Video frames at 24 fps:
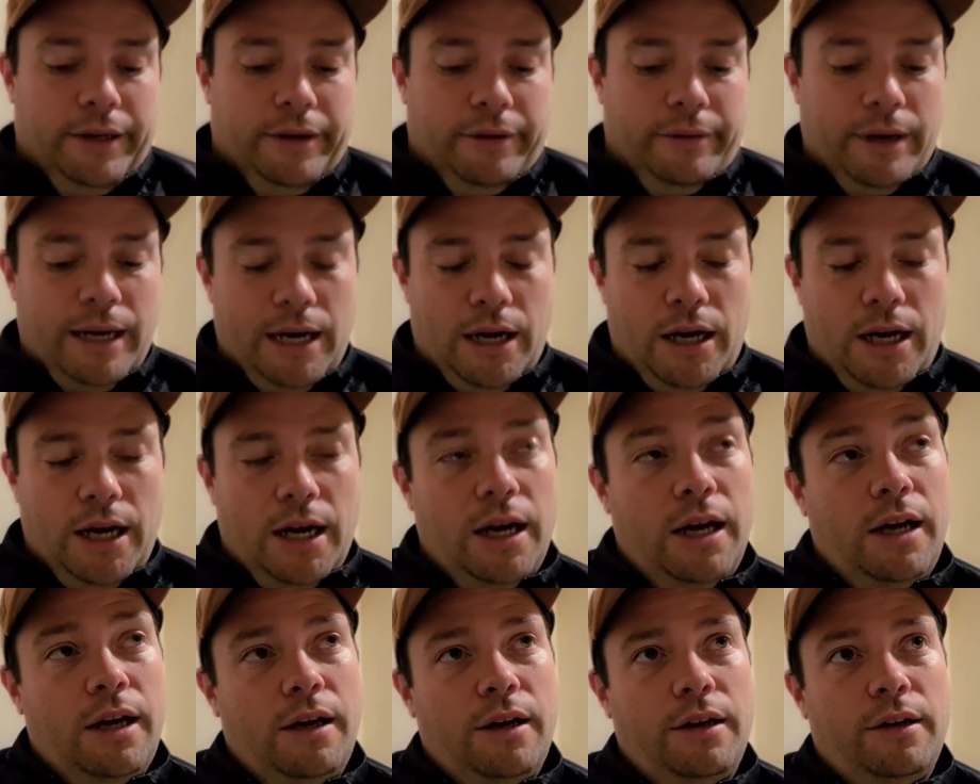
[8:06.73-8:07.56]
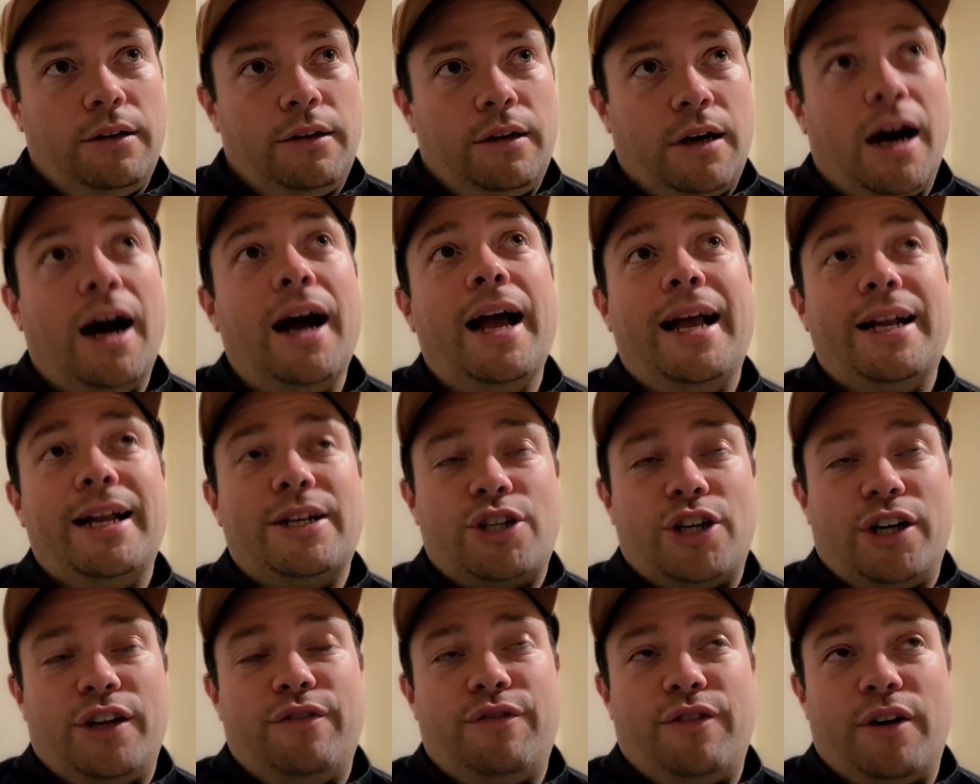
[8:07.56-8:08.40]
Well... I
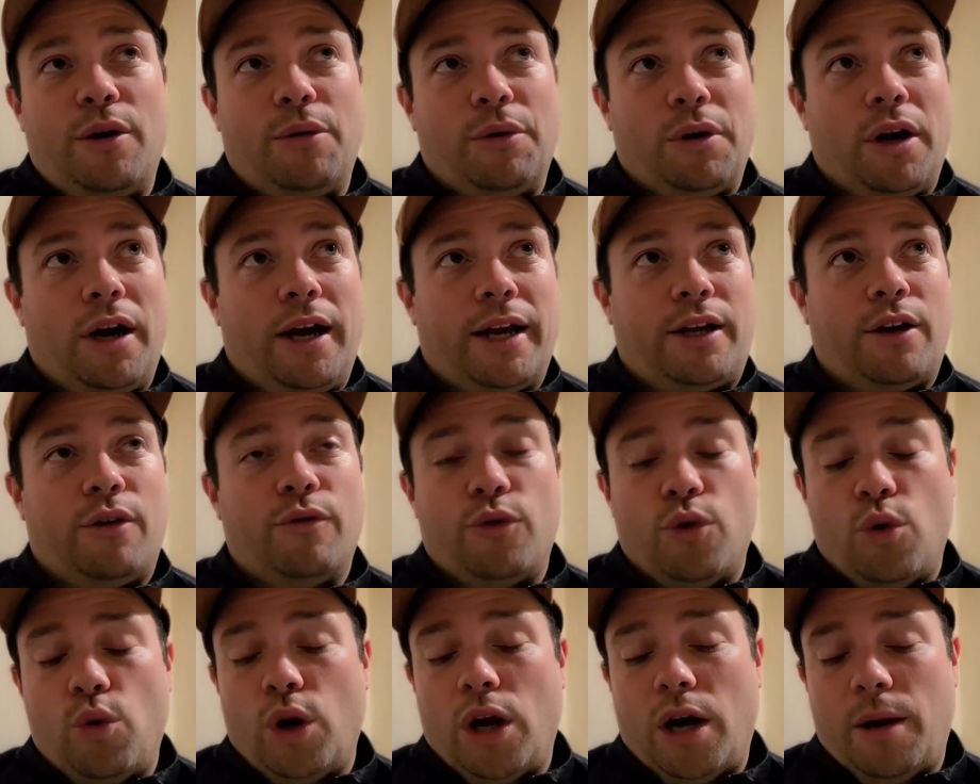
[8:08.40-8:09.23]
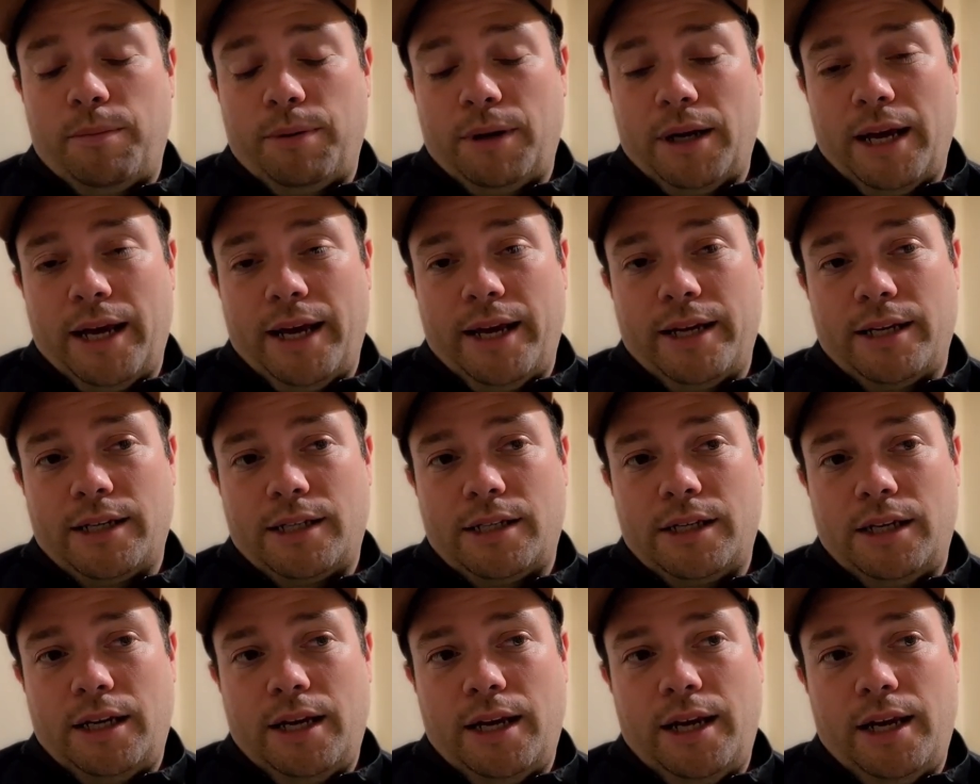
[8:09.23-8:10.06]
actually felt like, of all our
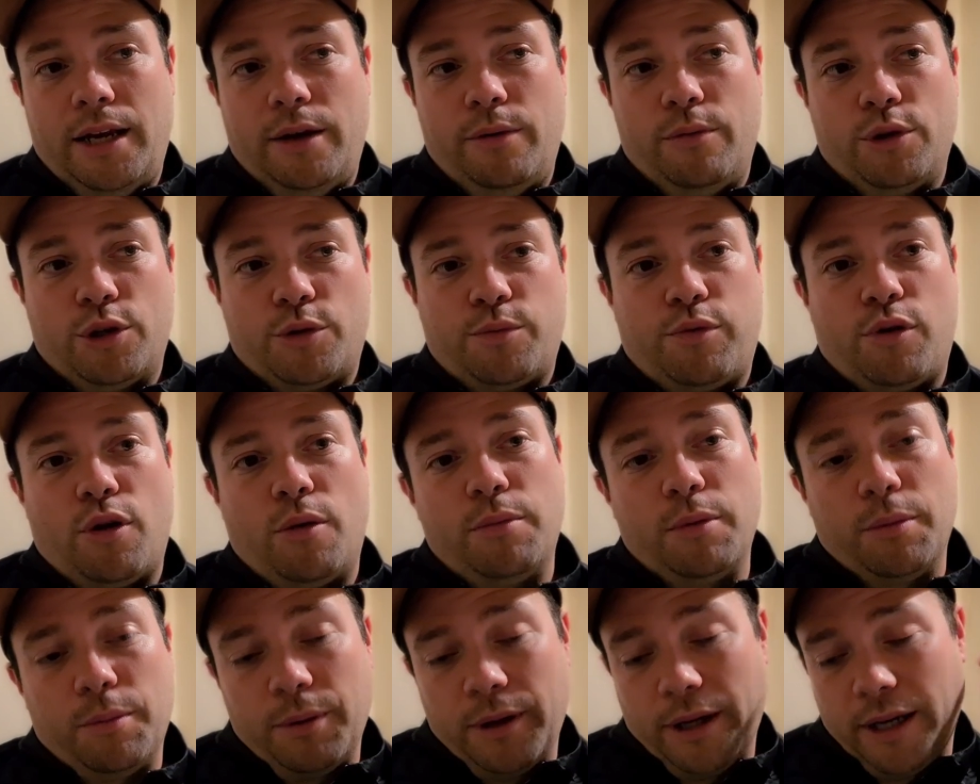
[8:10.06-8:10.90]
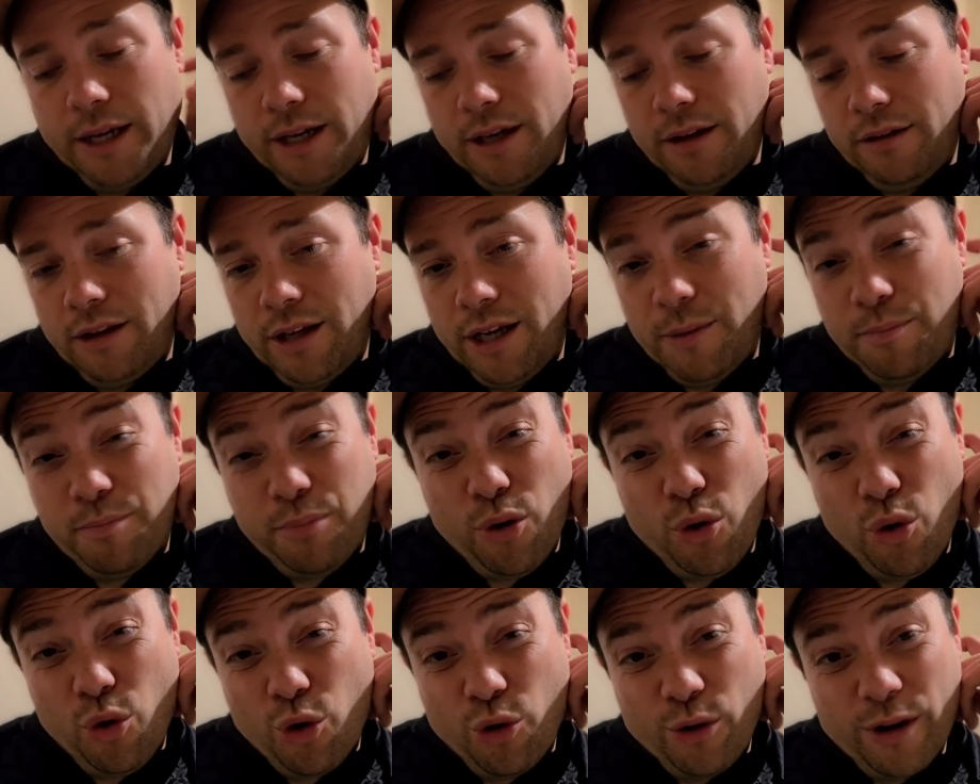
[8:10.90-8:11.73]
players, he was probably the
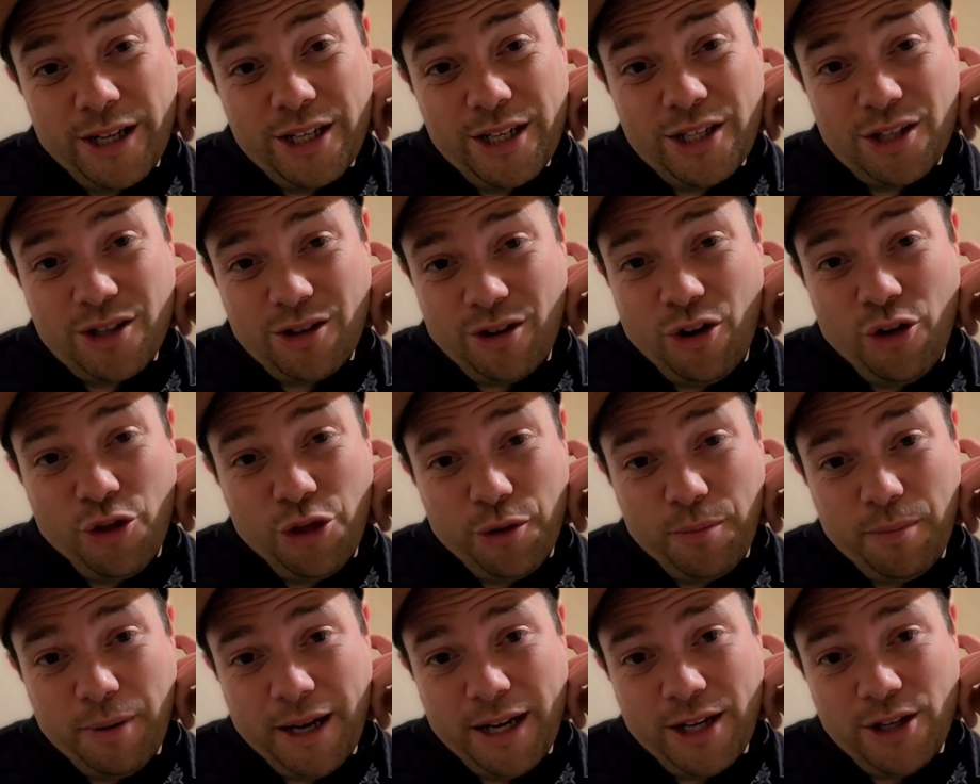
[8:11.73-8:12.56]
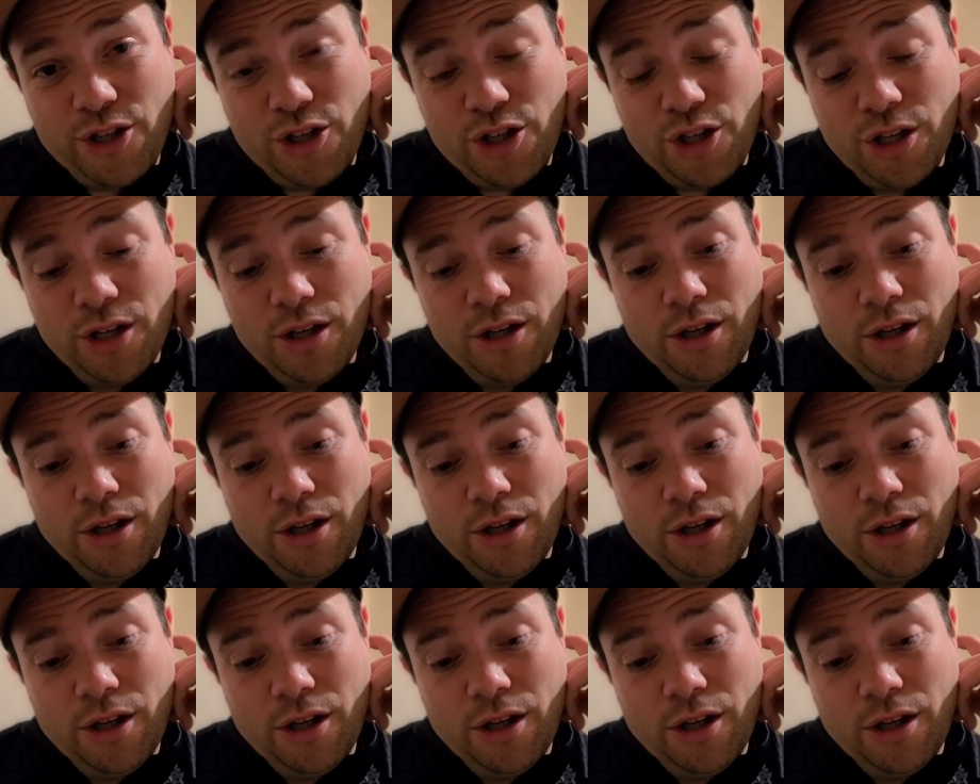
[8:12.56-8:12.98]
poorest on the pitch,